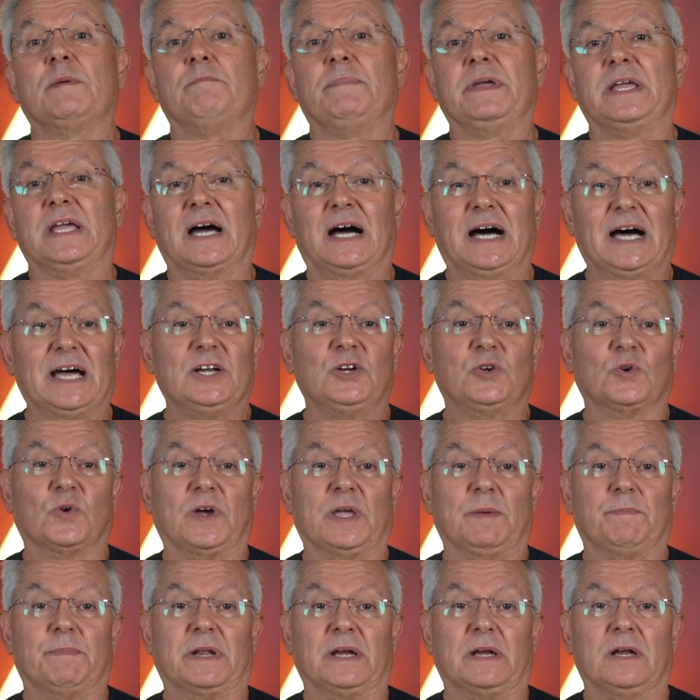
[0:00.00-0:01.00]
beyond
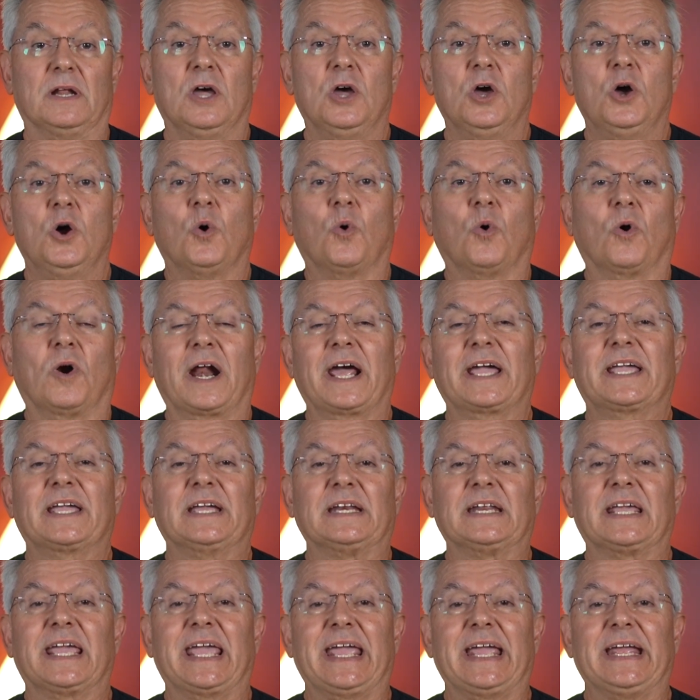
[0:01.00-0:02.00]
Eupen, where I
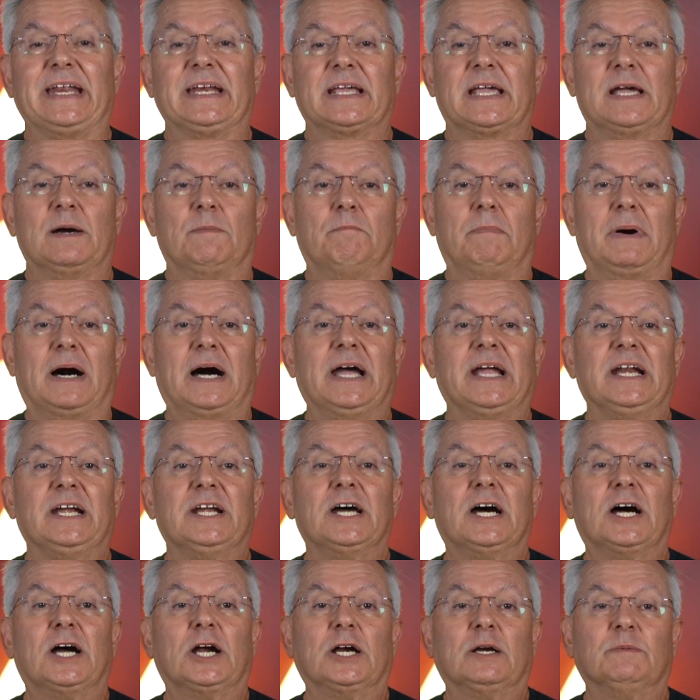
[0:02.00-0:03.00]
can gain combined
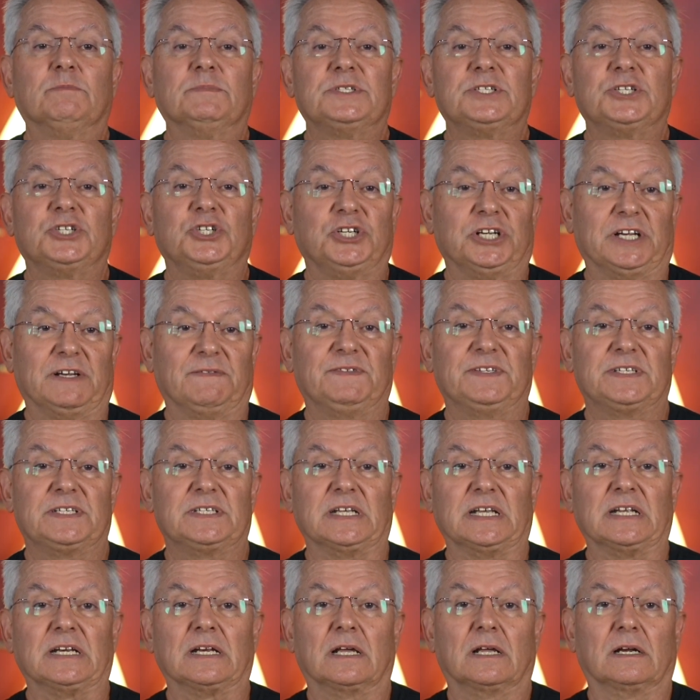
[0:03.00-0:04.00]
arms shifts
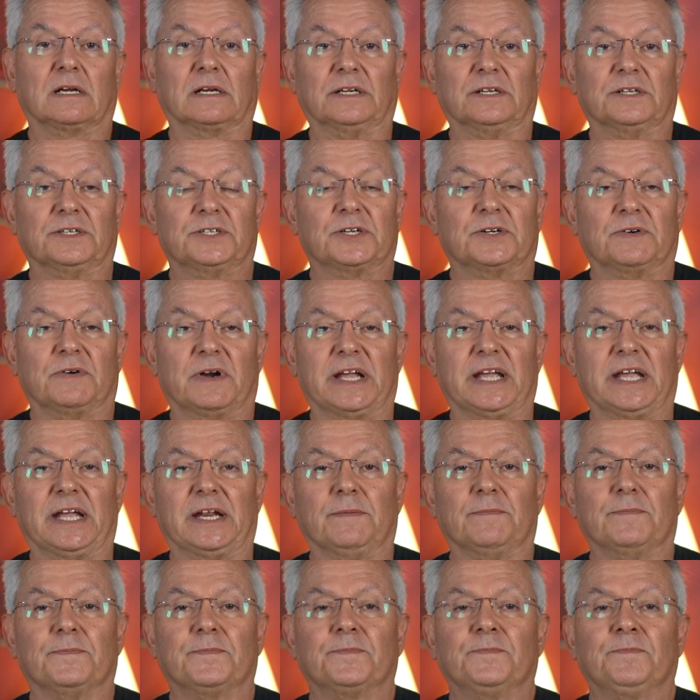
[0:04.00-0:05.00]
in clear
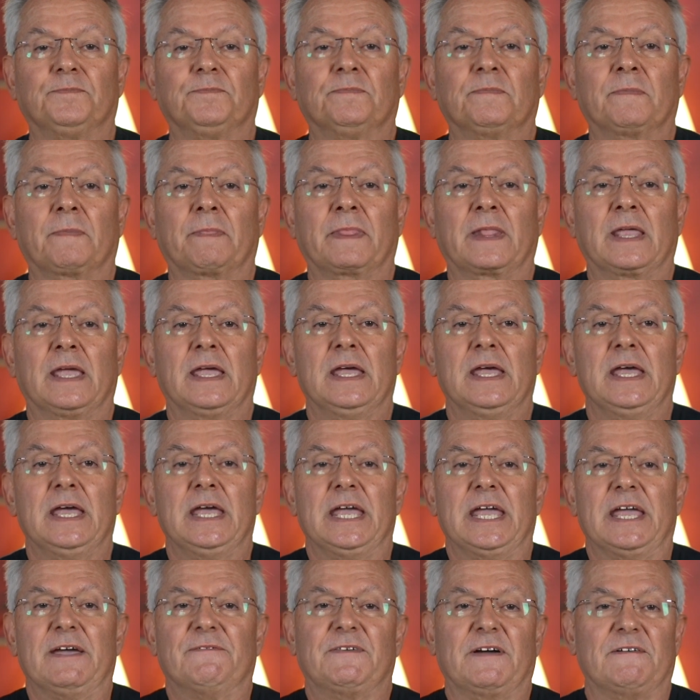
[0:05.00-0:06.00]
terrain.
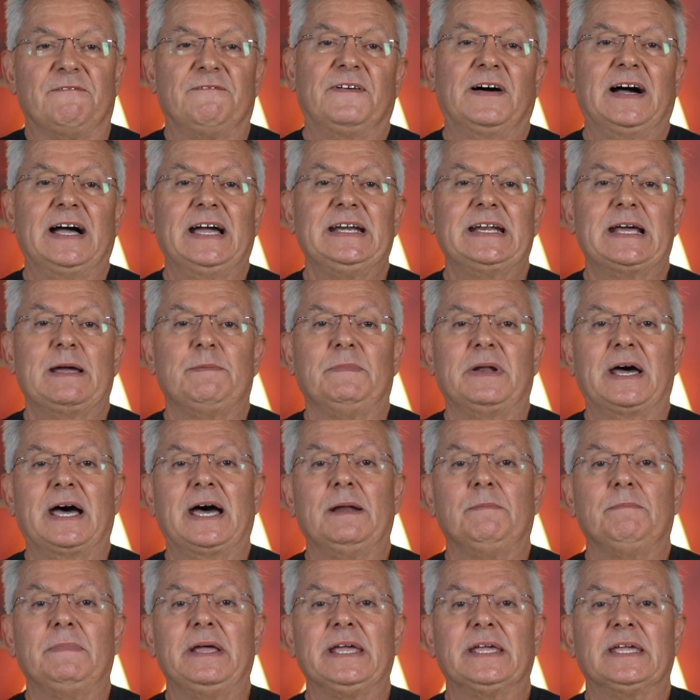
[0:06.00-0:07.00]
If I find I'm
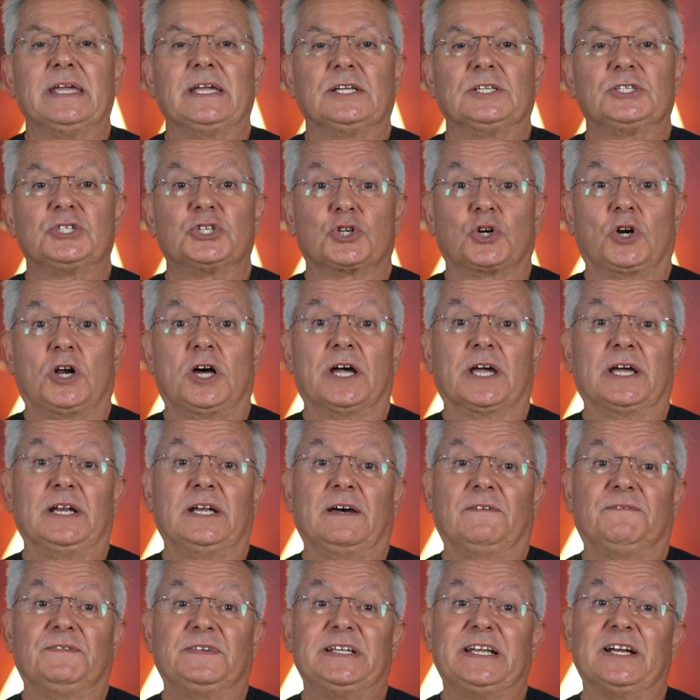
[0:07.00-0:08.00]
not making strong
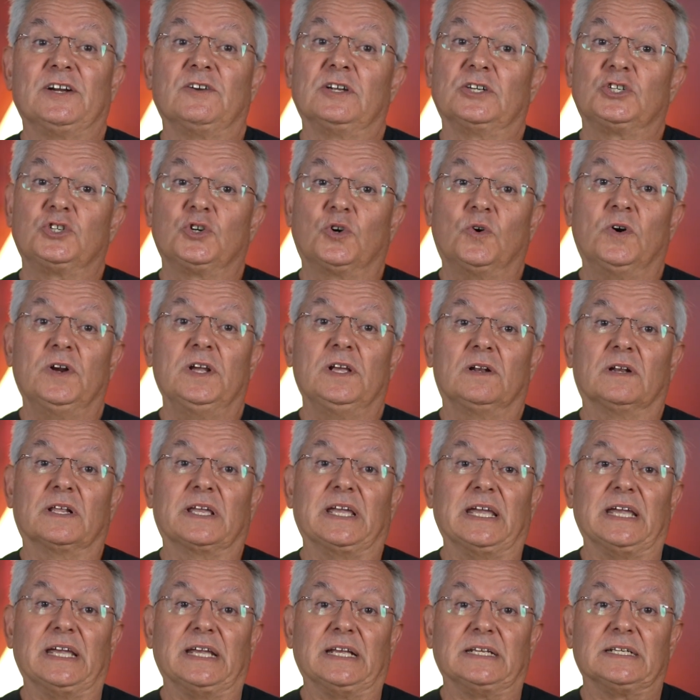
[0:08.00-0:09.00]
enough territorial
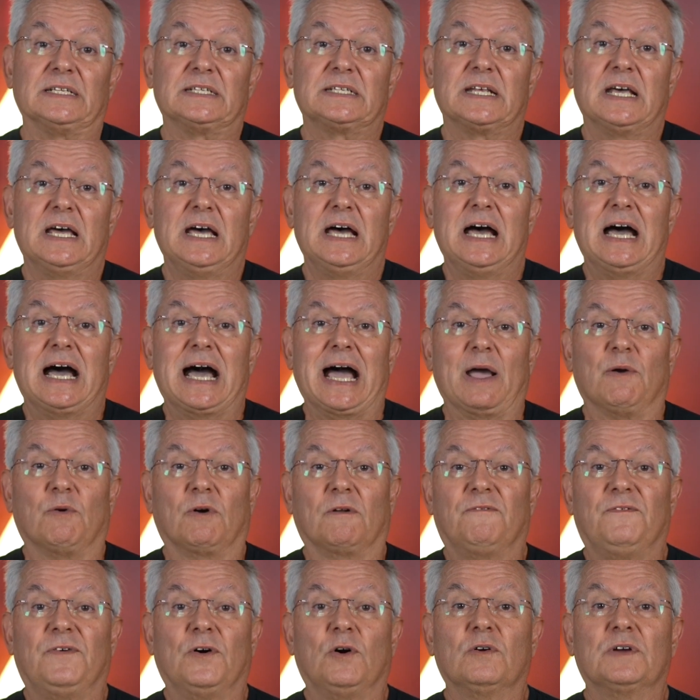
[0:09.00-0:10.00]
gains, I
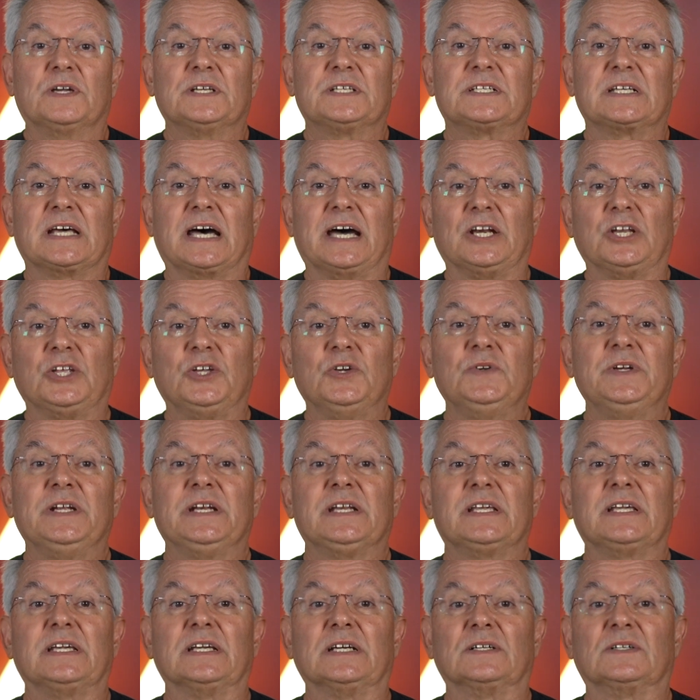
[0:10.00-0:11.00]
will focus on
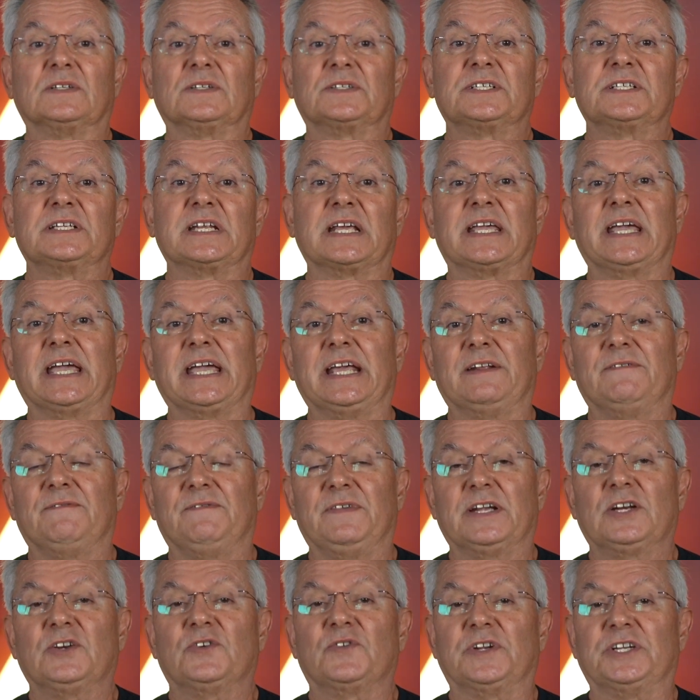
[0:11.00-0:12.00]
unit kills to gain a
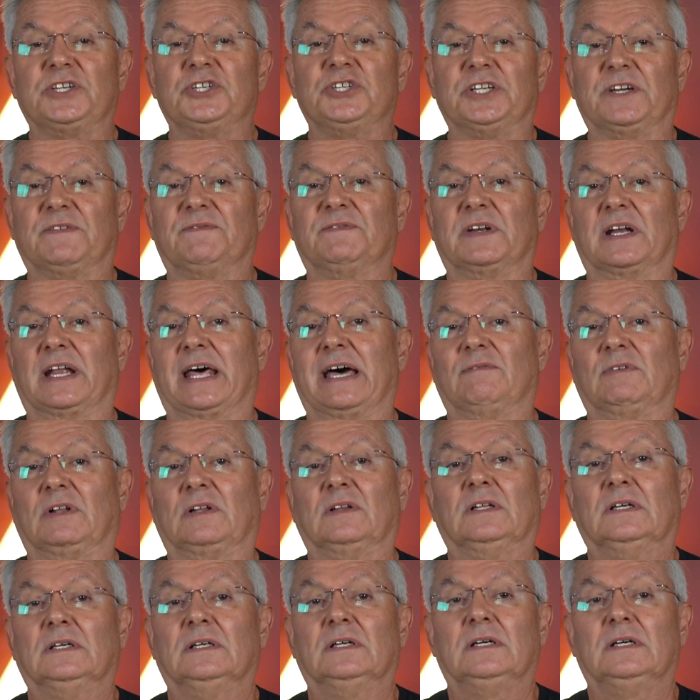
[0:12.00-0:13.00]
victory shift level.